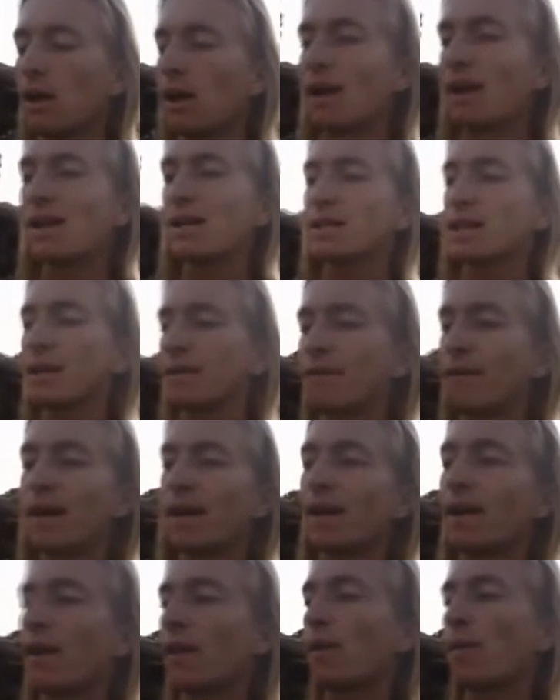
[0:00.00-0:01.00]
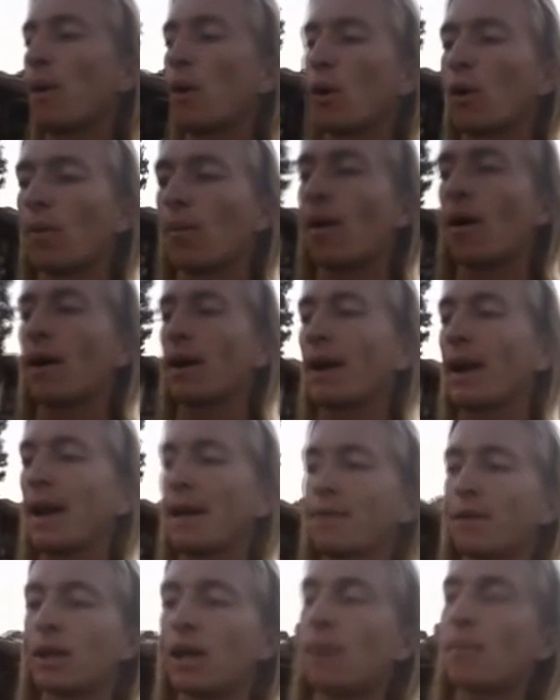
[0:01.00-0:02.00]
Unless I find another Pokemon and I
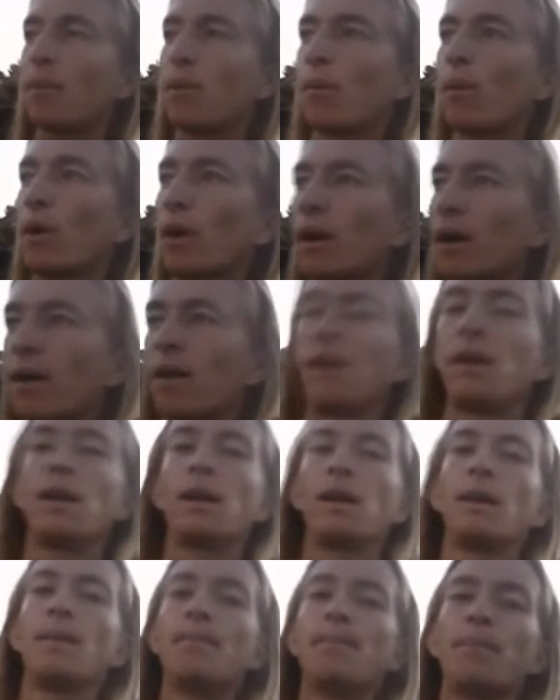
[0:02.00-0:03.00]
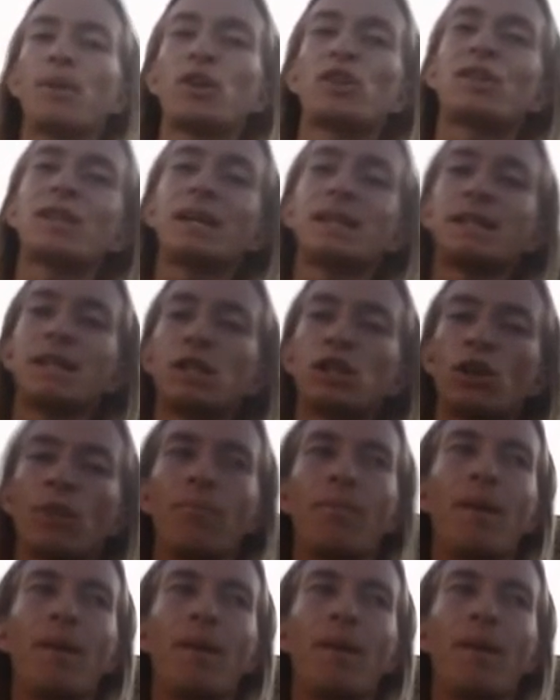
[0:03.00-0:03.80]
have a couple more percentage of